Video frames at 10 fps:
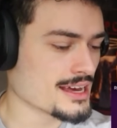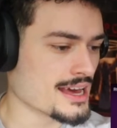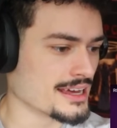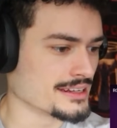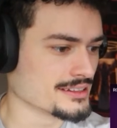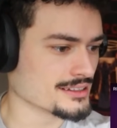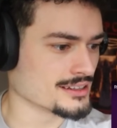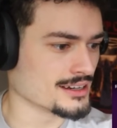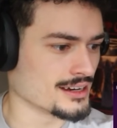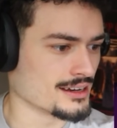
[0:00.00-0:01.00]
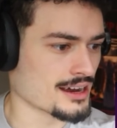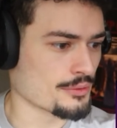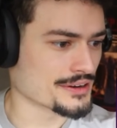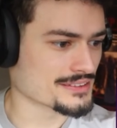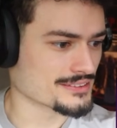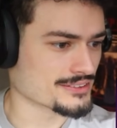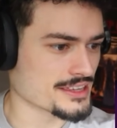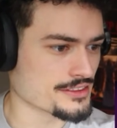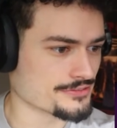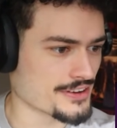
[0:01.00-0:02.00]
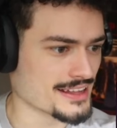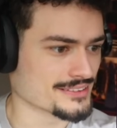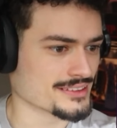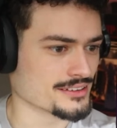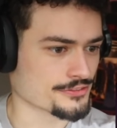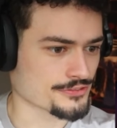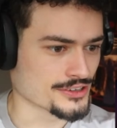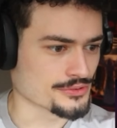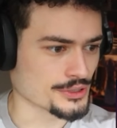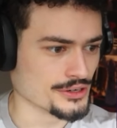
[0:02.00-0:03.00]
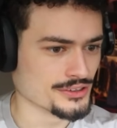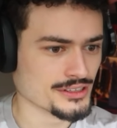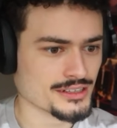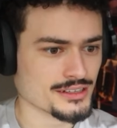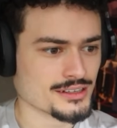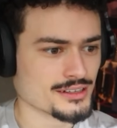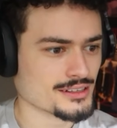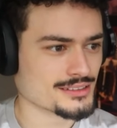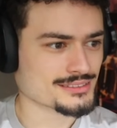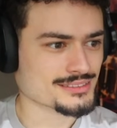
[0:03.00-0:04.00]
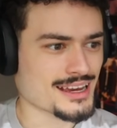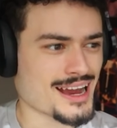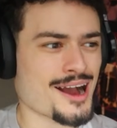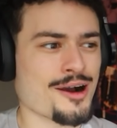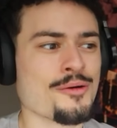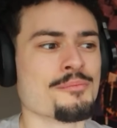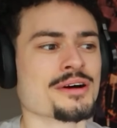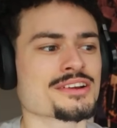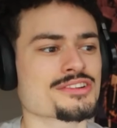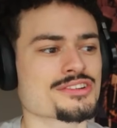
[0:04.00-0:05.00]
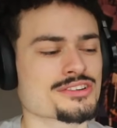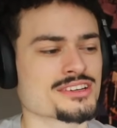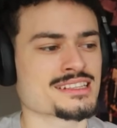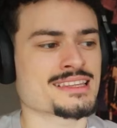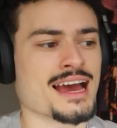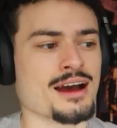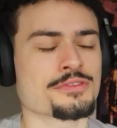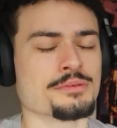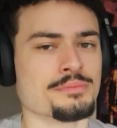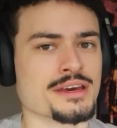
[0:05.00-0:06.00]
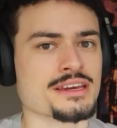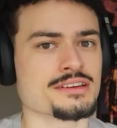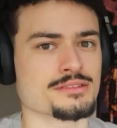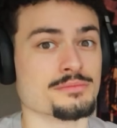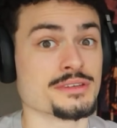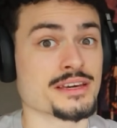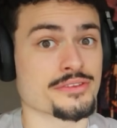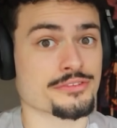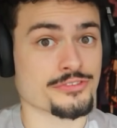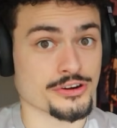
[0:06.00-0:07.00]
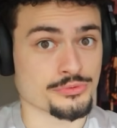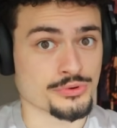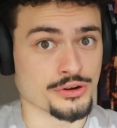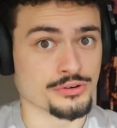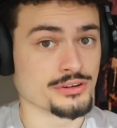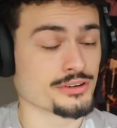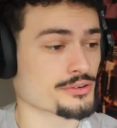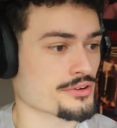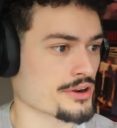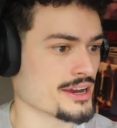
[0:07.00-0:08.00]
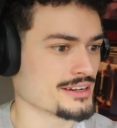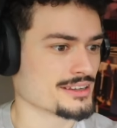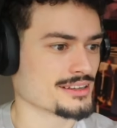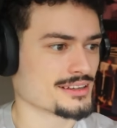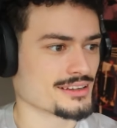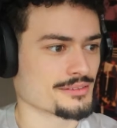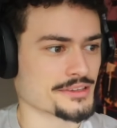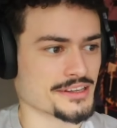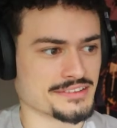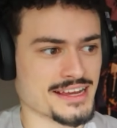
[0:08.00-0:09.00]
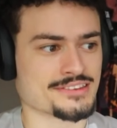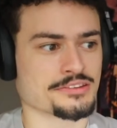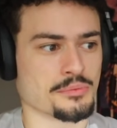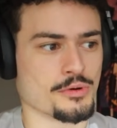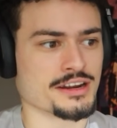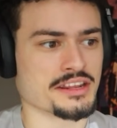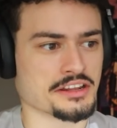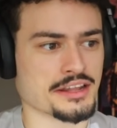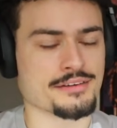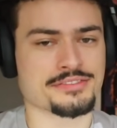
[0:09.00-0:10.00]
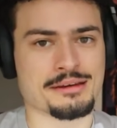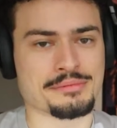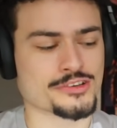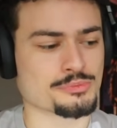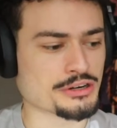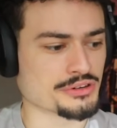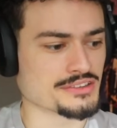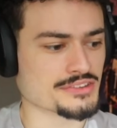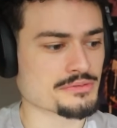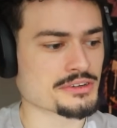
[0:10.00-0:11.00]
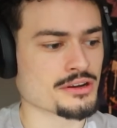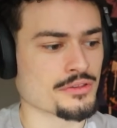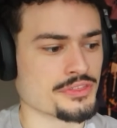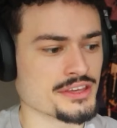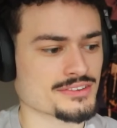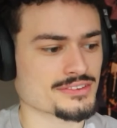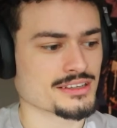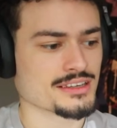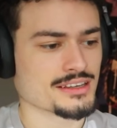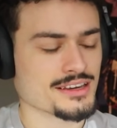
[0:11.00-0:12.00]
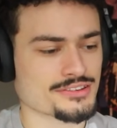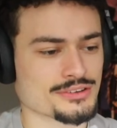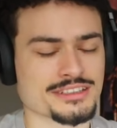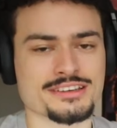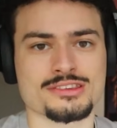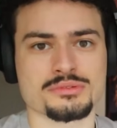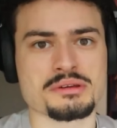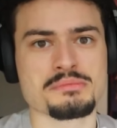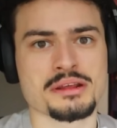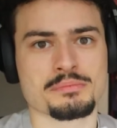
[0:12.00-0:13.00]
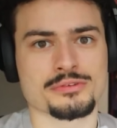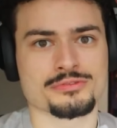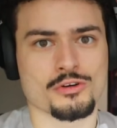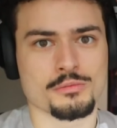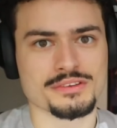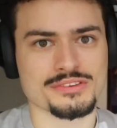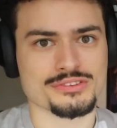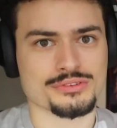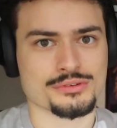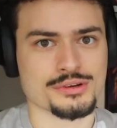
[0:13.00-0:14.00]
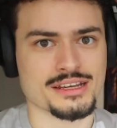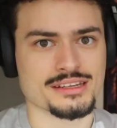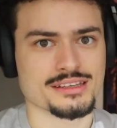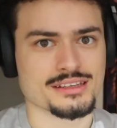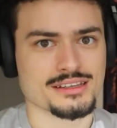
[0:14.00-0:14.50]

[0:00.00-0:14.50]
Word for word: And uh, I wanted to say the fans in the front row, how much did they have to pay to be in the front row, right? Because that's one in a lifetime experience. Even though this is only a three minute performance, right?